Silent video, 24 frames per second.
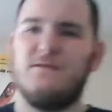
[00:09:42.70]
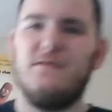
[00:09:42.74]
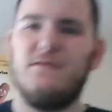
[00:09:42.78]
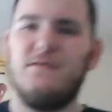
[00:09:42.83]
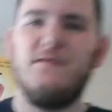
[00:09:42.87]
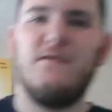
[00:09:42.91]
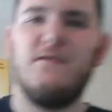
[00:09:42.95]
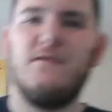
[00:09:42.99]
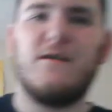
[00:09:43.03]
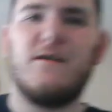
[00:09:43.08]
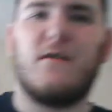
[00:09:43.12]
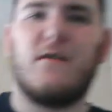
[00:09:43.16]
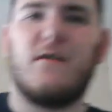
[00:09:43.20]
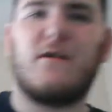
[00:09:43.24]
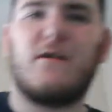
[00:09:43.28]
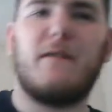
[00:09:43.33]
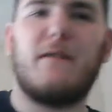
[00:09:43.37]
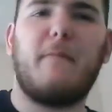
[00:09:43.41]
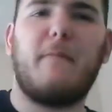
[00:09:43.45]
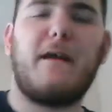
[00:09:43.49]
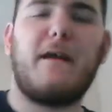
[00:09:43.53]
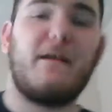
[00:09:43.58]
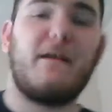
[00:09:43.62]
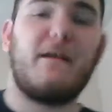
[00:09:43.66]
You know, can
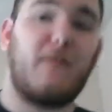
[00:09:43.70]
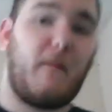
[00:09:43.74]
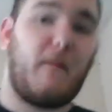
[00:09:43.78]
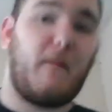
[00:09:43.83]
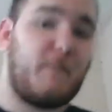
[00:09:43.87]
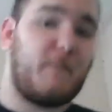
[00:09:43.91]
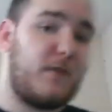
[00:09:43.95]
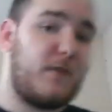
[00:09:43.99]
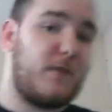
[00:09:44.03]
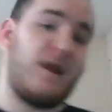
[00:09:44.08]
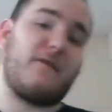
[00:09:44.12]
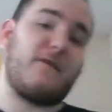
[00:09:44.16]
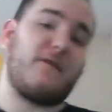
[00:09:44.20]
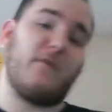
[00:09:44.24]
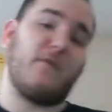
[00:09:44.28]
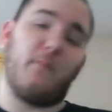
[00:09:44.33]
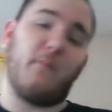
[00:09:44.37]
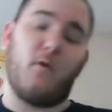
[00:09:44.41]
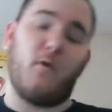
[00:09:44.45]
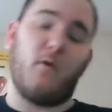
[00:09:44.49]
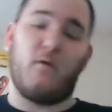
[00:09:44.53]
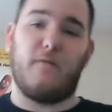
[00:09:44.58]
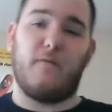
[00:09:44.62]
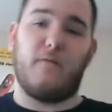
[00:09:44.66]
make it less
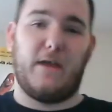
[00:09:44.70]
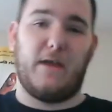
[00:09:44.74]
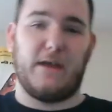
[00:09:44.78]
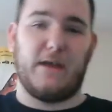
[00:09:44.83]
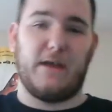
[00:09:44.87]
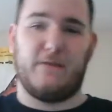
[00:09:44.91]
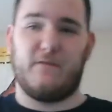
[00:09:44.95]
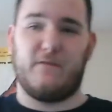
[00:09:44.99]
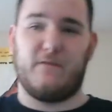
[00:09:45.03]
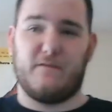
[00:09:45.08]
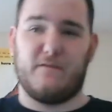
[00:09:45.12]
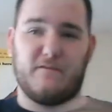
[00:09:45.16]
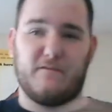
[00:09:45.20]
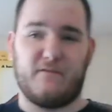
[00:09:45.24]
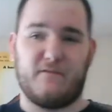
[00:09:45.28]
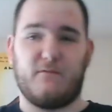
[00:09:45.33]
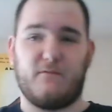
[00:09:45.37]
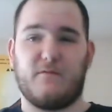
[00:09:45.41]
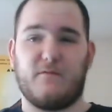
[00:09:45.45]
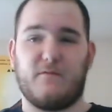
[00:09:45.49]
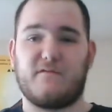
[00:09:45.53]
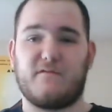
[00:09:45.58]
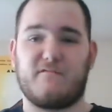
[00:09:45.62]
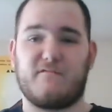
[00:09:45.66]
predictable than if you just do
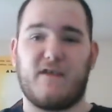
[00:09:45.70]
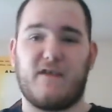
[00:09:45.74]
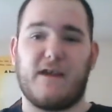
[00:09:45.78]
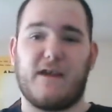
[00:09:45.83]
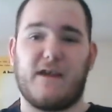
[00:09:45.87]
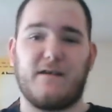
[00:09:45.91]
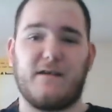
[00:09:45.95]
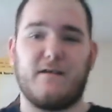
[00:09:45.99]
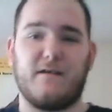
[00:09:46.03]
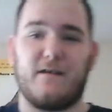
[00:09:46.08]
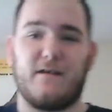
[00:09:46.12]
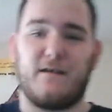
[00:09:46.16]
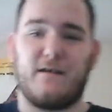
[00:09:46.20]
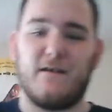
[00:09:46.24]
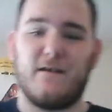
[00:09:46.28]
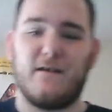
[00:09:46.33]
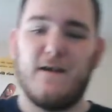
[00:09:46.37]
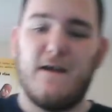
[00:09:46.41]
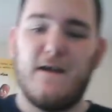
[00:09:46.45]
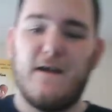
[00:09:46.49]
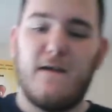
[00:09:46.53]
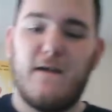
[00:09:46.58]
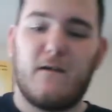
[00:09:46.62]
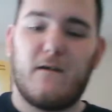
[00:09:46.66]
it straight. Cause
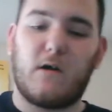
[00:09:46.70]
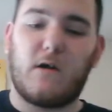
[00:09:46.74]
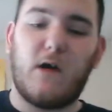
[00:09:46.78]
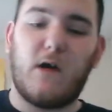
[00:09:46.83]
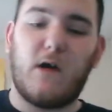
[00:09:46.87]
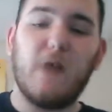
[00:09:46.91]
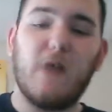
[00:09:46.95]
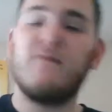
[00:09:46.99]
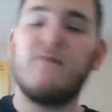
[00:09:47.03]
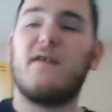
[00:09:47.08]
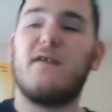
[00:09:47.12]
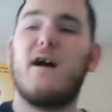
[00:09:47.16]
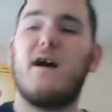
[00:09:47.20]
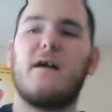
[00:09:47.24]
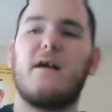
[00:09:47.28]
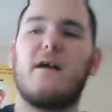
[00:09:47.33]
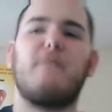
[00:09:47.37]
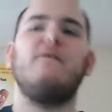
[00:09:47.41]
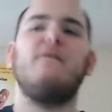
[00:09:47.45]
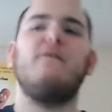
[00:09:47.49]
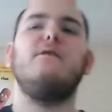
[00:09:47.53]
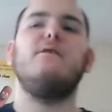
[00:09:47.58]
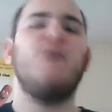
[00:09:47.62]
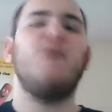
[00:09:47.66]
a lot of the time, like,
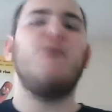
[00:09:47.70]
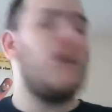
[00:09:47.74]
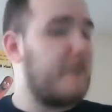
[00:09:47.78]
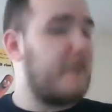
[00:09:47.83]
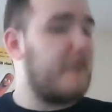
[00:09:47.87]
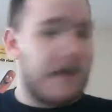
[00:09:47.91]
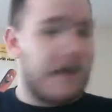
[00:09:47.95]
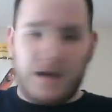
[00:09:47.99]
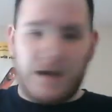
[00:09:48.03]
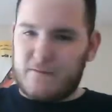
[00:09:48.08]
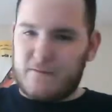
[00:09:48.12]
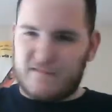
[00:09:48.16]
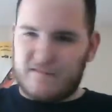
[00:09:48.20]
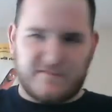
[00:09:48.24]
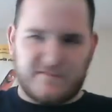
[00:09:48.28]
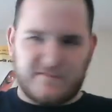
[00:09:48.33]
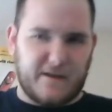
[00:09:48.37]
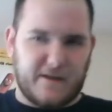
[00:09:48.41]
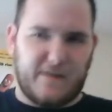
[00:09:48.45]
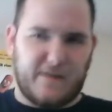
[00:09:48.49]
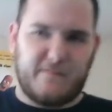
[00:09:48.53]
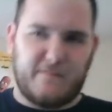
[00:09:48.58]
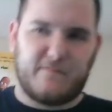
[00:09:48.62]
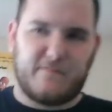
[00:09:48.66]
we know we have a
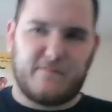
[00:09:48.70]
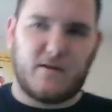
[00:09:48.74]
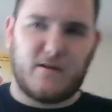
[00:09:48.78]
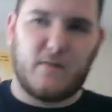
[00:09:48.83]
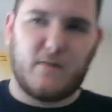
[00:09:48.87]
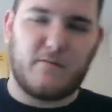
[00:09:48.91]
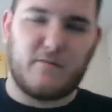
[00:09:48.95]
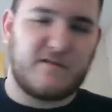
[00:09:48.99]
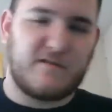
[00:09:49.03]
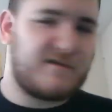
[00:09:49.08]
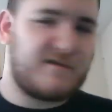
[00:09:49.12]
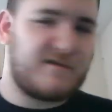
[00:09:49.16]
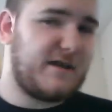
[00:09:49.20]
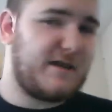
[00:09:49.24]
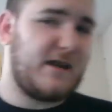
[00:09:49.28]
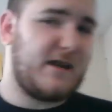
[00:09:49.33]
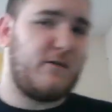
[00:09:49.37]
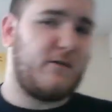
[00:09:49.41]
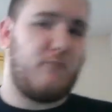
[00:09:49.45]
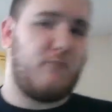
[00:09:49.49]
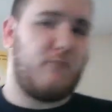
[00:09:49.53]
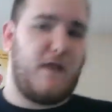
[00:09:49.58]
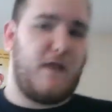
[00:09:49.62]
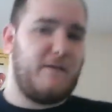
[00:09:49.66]
change, so we're just kind
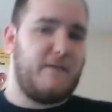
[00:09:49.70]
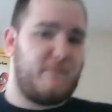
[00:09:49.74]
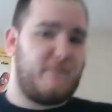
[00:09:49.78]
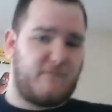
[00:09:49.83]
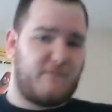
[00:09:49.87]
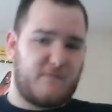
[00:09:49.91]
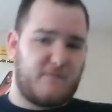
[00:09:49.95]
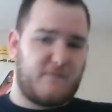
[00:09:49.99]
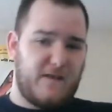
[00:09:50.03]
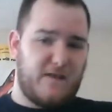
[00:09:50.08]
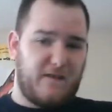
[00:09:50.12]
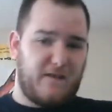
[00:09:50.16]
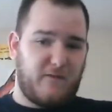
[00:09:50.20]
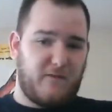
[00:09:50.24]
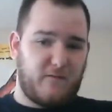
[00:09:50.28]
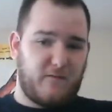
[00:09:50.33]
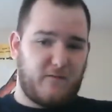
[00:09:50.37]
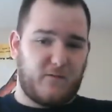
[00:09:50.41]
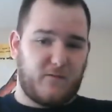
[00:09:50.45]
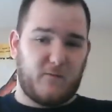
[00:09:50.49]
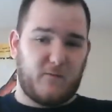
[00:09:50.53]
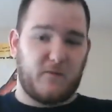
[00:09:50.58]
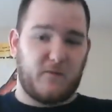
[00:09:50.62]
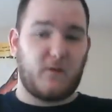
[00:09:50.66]
of waiting for it
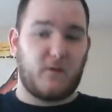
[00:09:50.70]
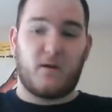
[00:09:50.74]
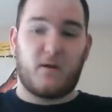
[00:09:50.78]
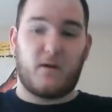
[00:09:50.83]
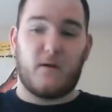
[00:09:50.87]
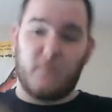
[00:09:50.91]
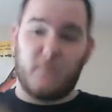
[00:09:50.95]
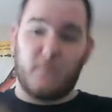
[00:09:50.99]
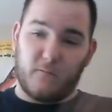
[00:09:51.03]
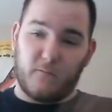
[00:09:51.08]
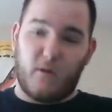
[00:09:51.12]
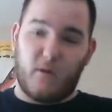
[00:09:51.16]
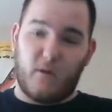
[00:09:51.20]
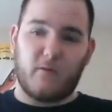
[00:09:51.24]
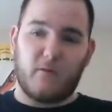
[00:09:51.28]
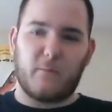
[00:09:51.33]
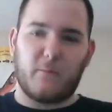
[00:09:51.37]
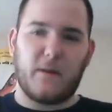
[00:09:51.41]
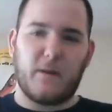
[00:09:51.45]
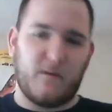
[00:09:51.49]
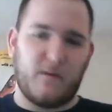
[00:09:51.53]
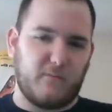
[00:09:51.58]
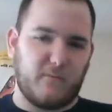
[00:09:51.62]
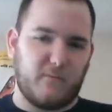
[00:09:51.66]
to room go for other
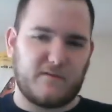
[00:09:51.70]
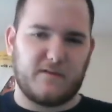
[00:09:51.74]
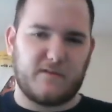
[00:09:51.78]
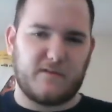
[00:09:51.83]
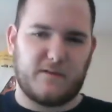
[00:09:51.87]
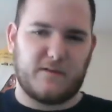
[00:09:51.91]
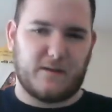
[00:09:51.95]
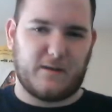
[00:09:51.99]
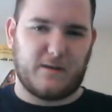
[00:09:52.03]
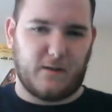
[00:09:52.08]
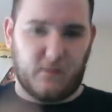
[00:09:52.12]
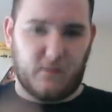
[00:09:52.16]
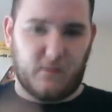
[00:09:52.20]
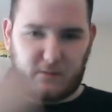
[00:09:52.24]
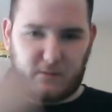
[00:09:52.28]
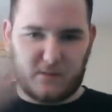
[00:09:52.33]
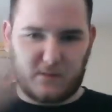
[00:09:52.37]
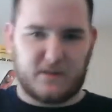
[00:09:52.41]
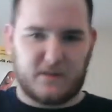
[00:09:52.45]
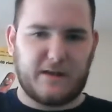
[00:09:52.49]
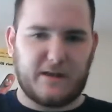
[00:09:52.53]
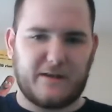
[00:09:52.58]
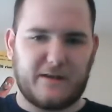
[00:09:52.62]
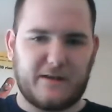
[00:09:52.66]
people to, you know,
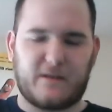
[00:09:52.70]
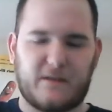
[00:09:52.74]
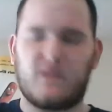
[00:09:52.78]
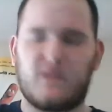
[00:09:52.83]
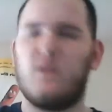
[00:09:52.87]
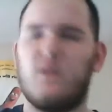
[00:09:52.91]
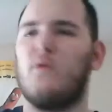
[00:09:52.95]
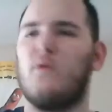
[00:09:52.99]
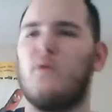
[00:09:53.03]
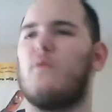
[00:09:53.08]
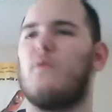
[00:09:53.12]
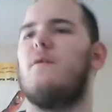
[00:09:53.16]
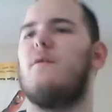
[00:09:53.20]
get a clue.